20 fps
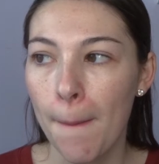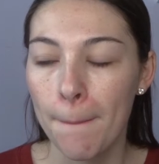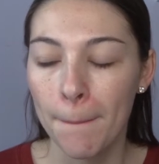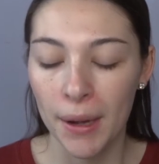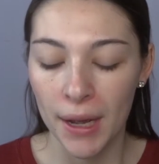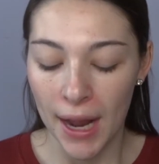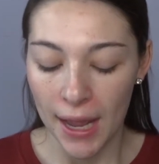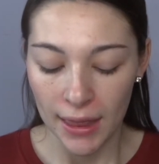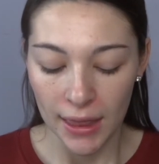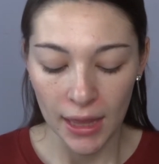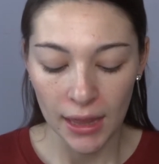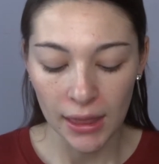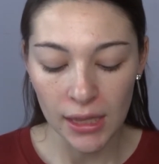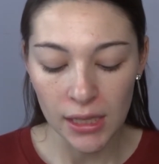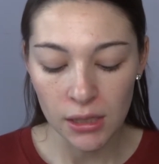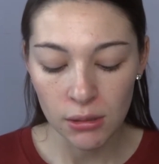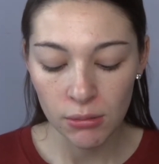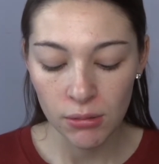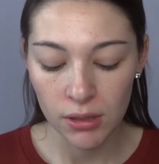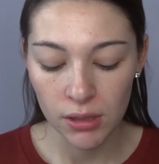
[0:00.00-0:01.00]
But I think
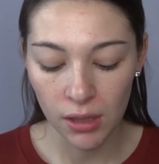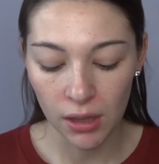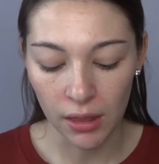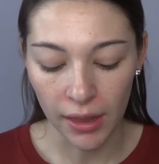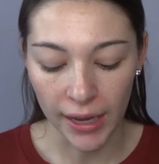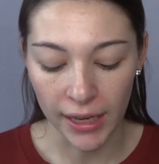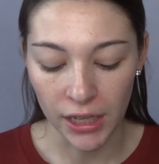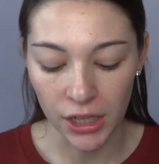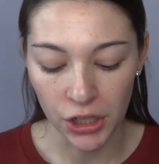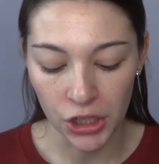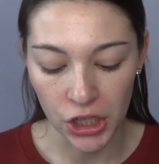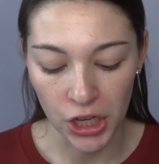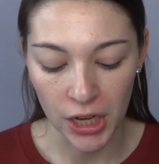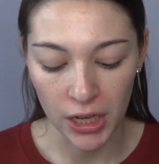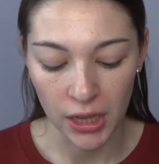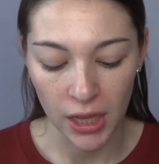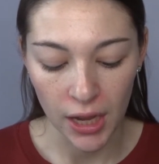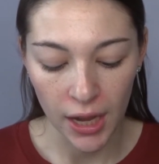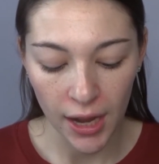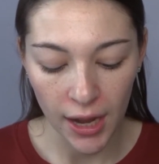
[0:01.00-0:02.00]
this was the lightest
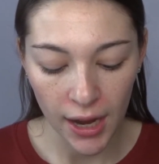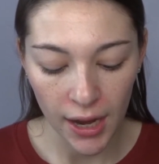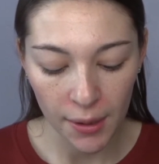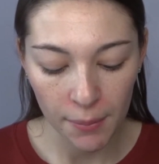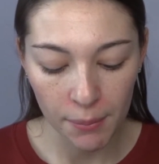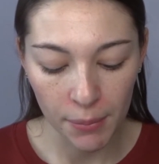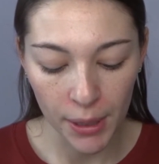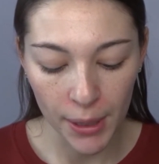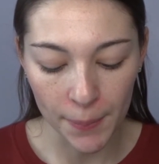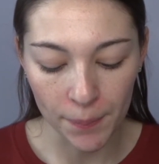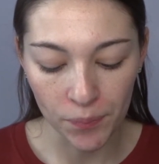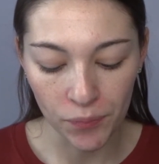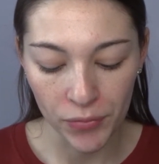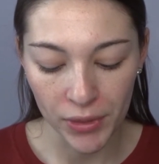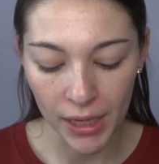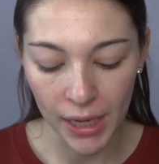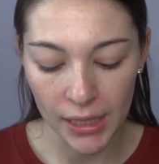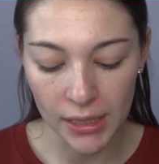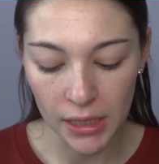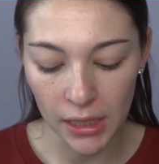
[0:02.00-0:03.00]
shade they had, but
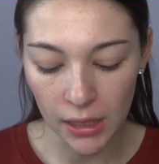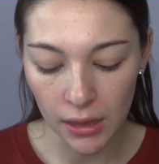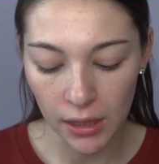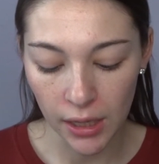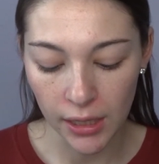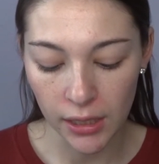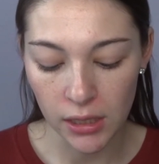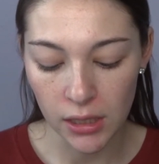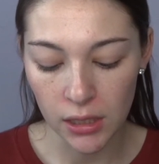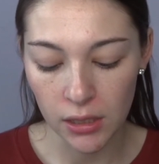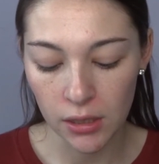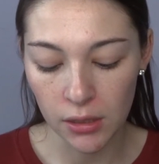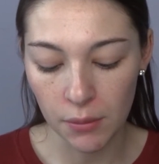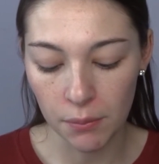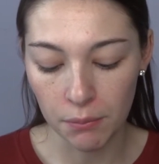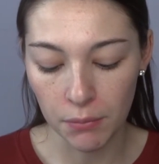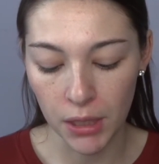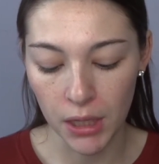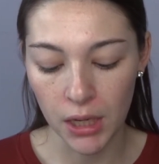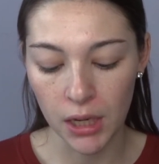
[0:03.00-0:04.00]
it's a light to
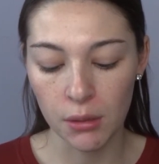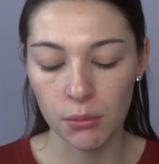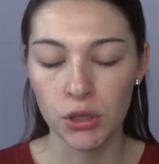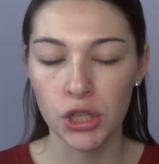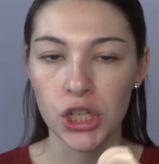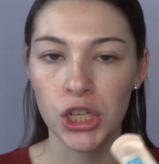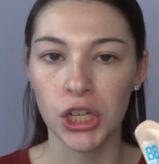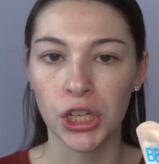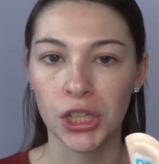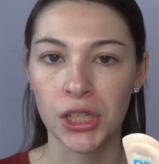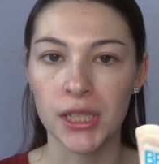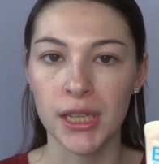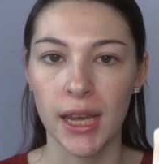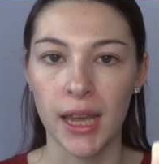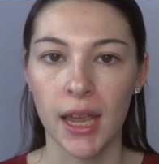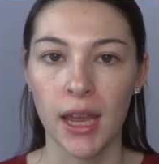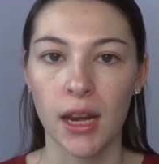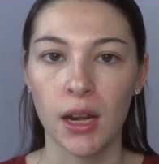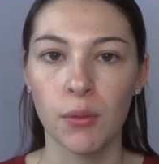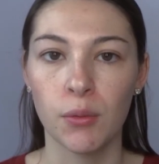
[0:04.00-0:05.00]
medium sheer
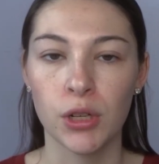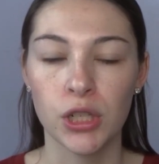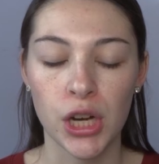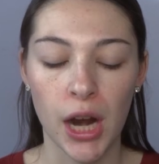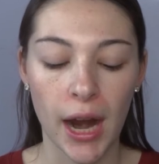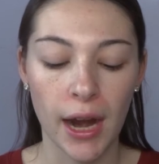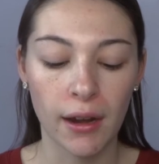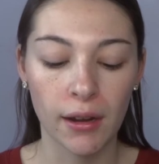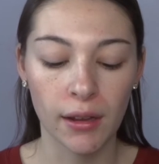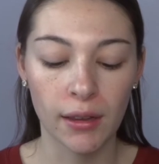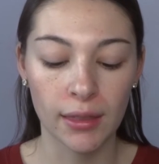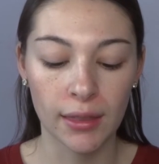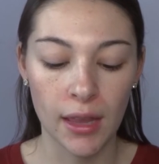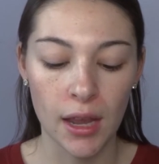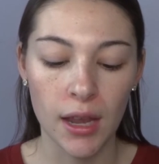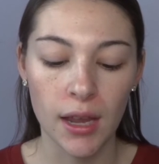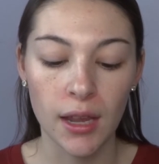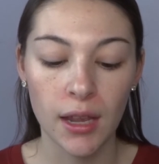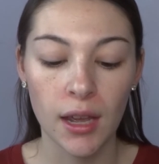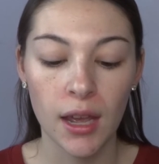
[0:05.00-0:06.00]
tint, which I
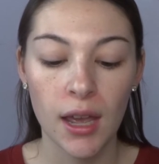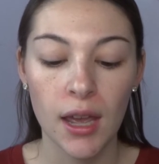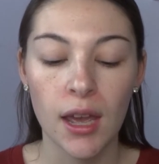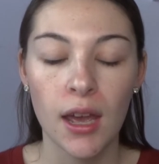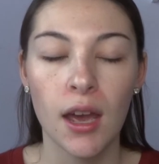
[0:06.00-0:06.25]
like.